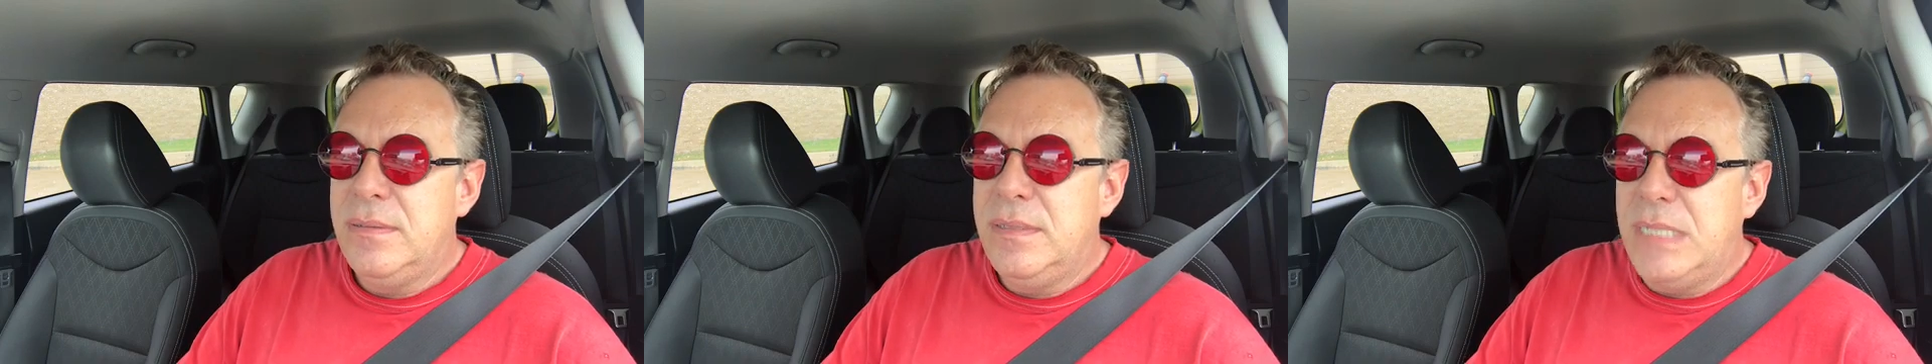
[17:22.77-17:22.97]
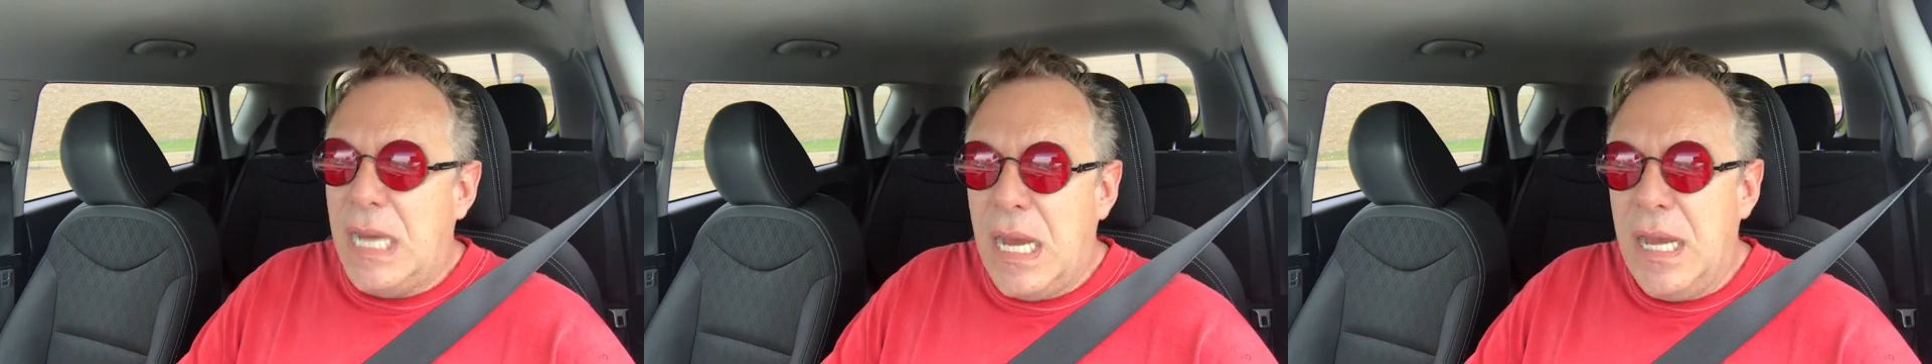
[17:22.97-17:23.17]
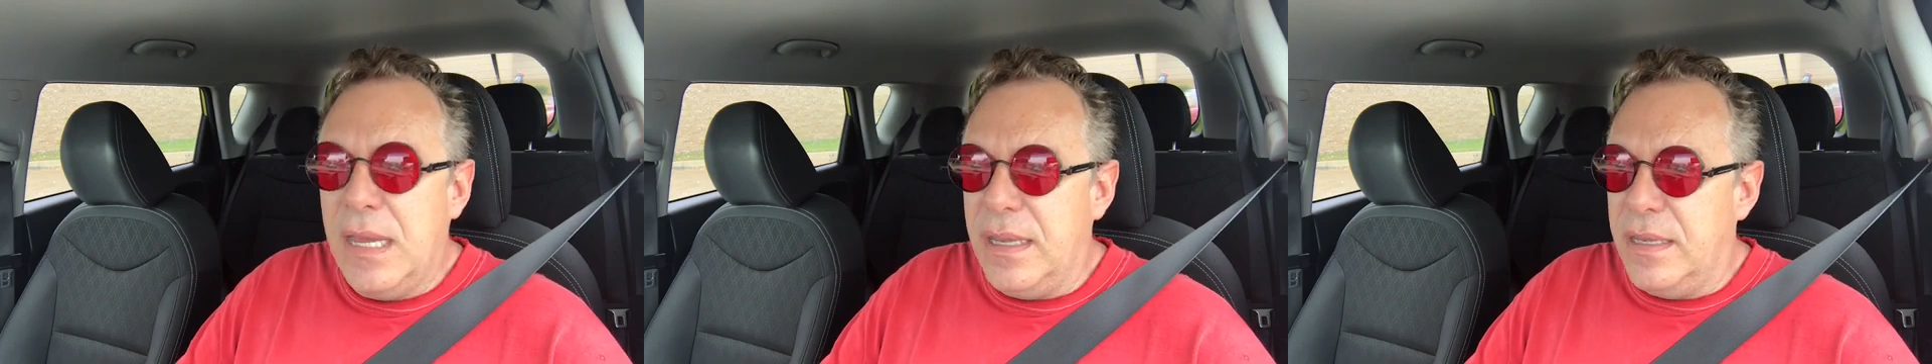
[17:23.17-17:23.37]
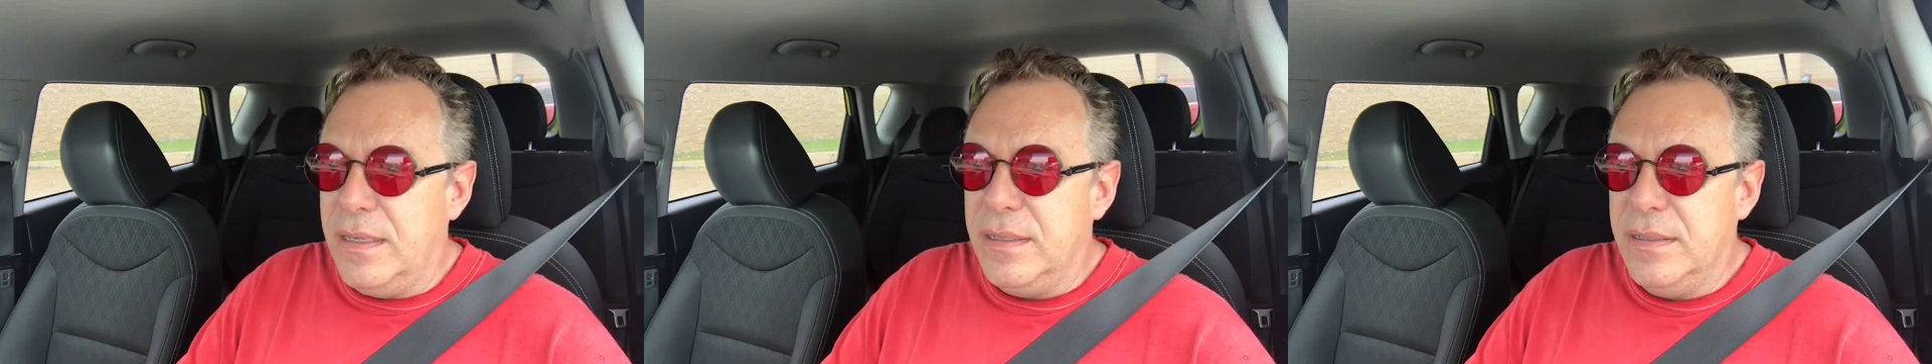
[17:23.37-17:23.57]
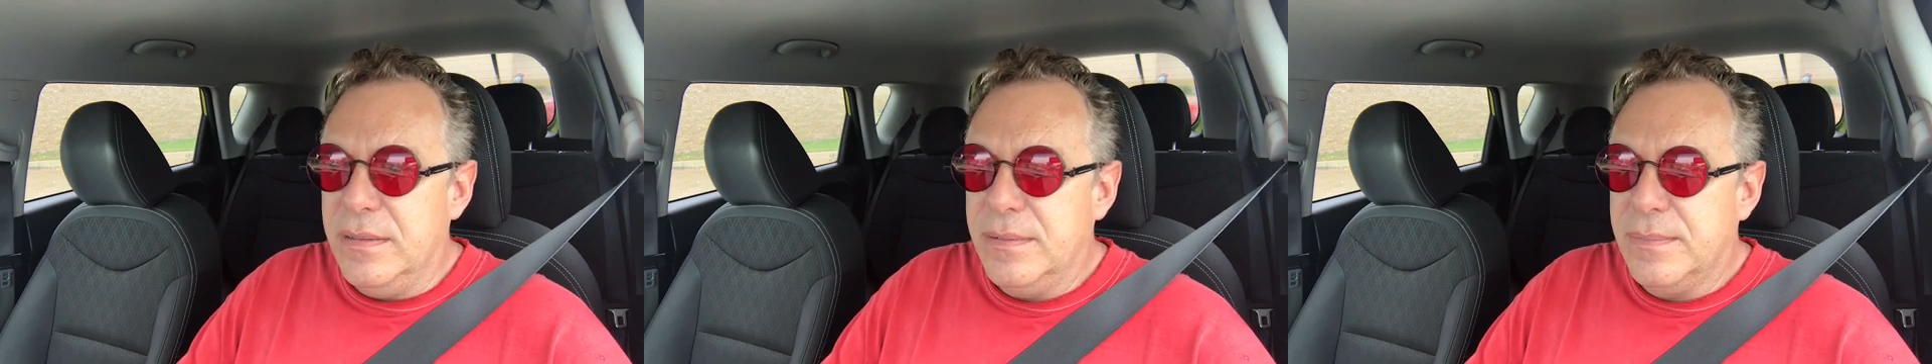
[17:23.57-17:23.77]

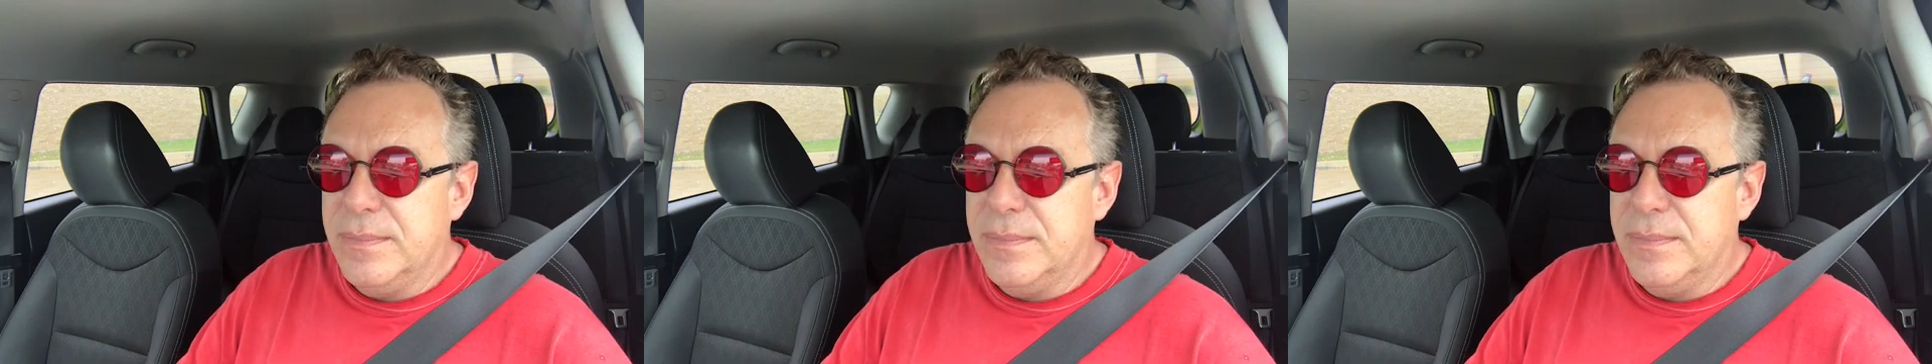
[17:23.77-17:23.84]
died.